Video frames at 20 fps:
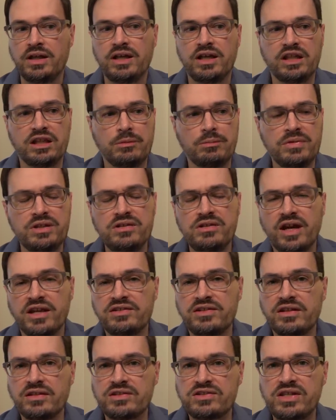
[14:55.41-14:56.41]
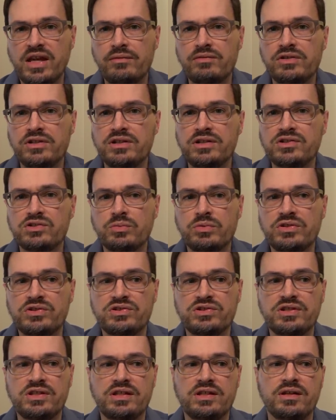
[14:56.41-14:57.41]
In the mid 1970s, we
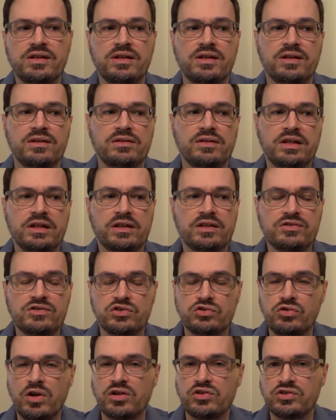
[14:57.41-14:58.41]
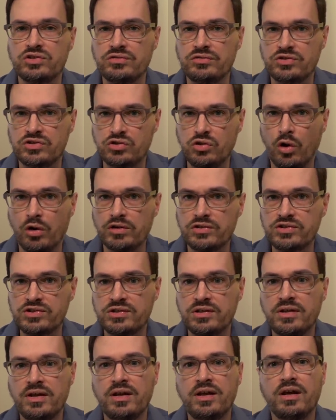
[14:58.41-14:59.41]
see the construction
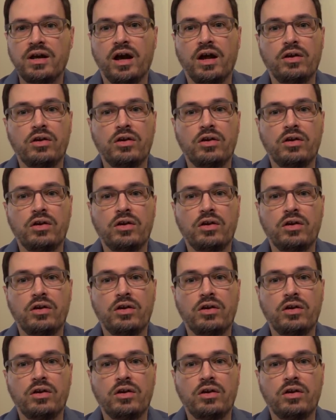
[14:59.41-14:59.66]
starts. A